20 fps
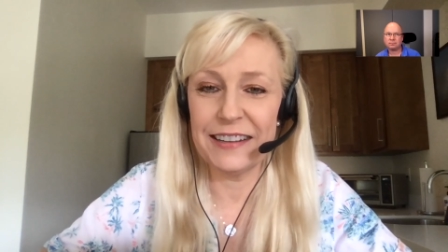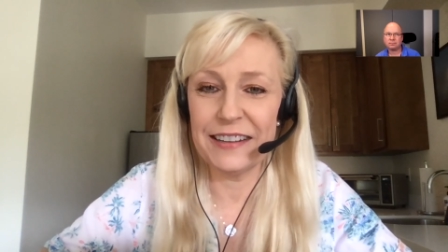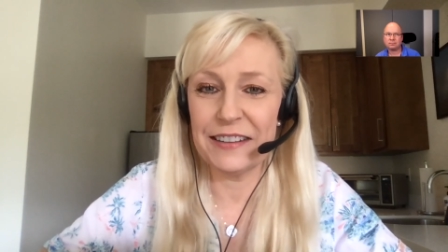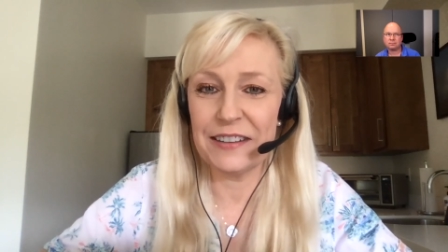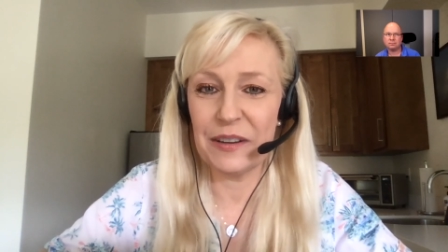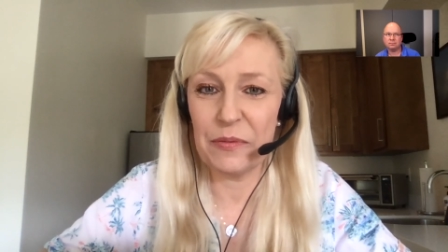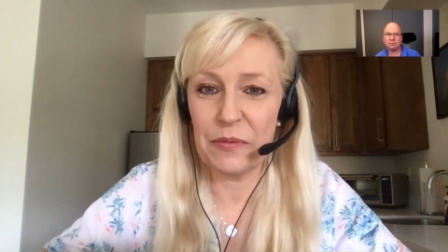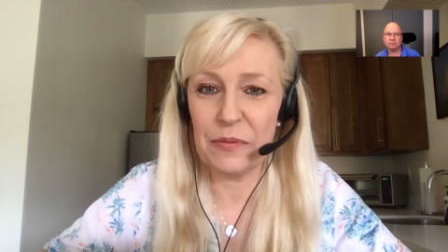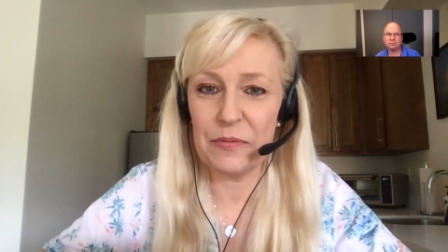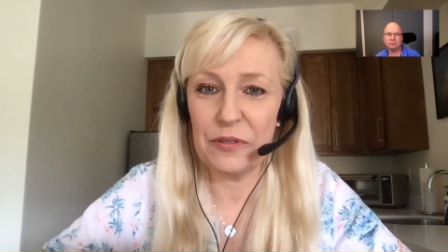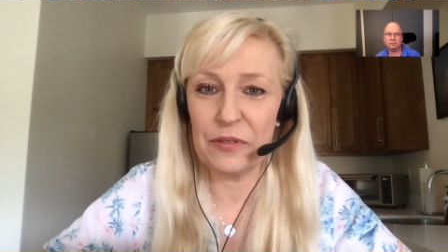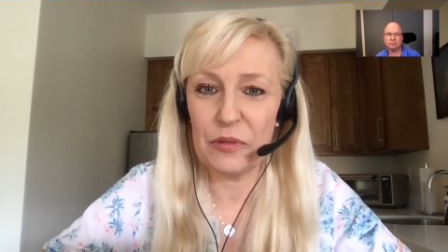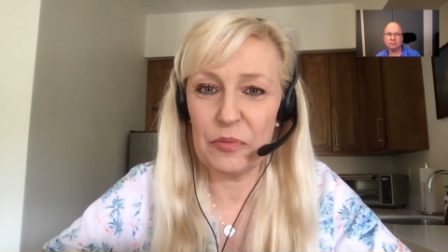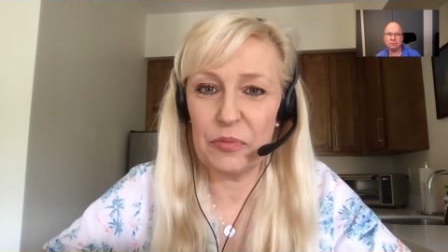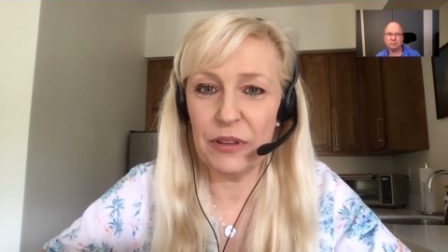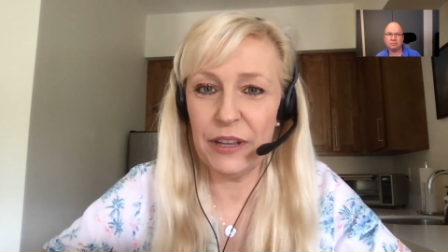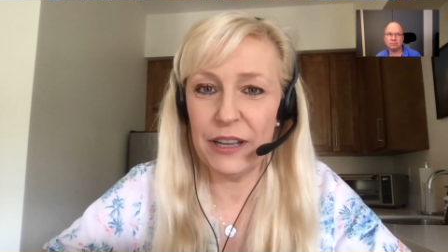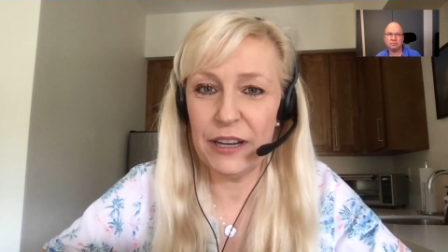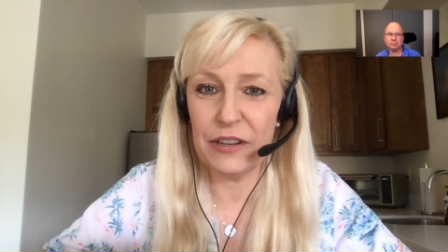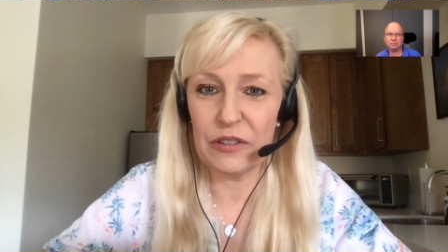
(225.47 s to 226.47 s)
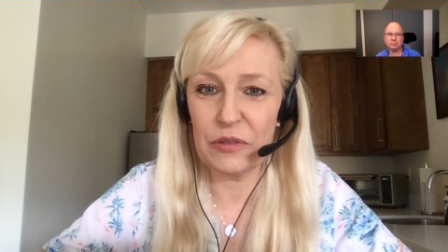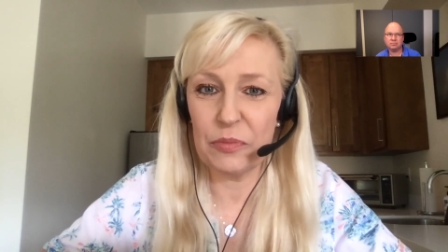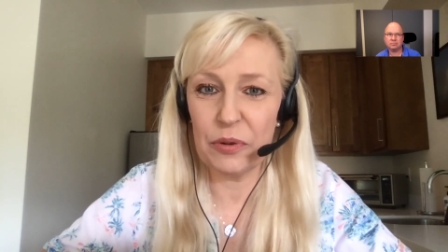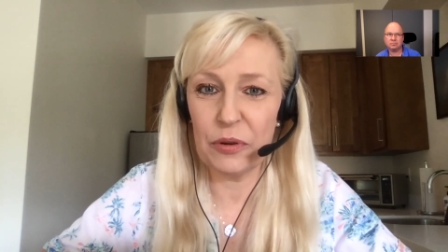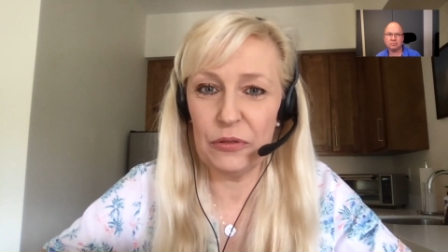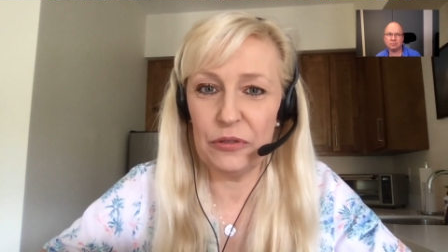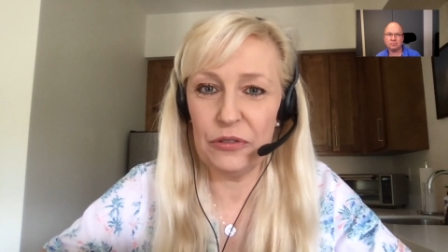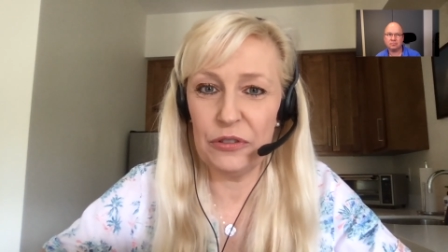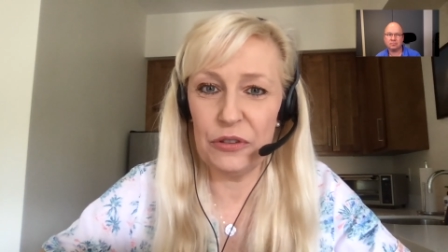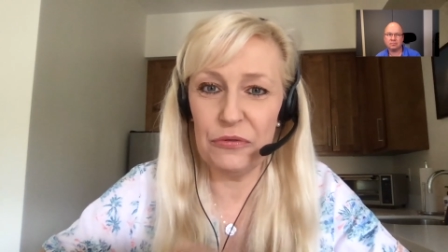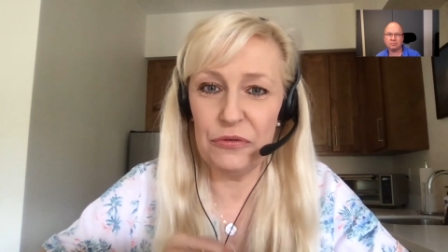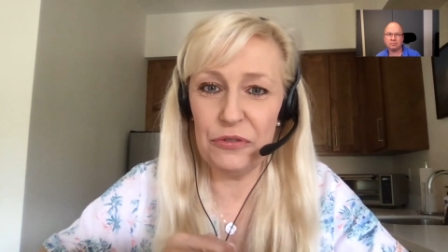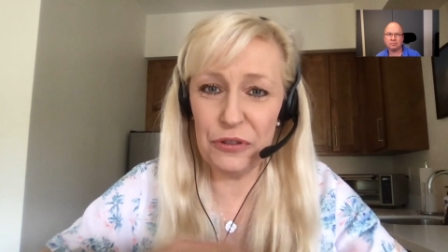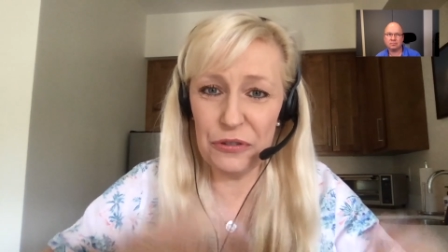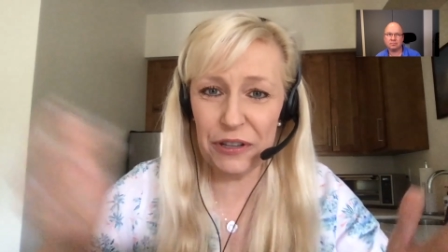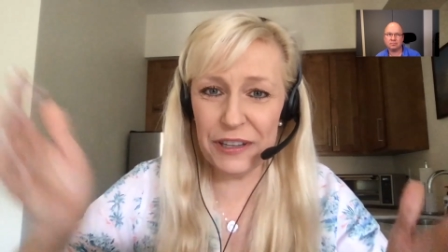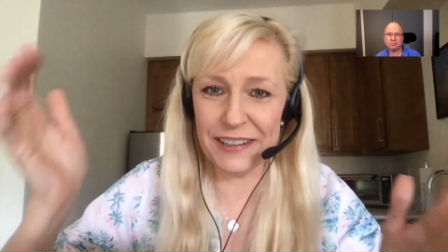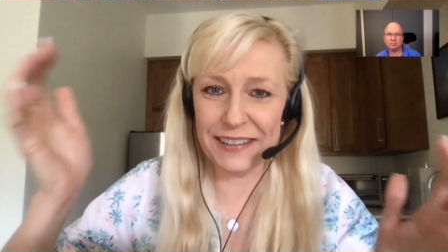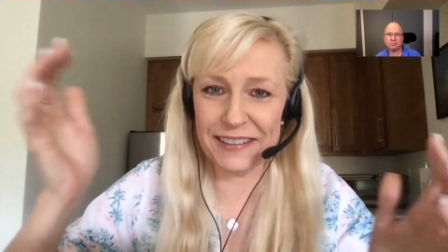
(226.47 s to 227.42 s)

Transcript: and step up to the plate, as opposed to do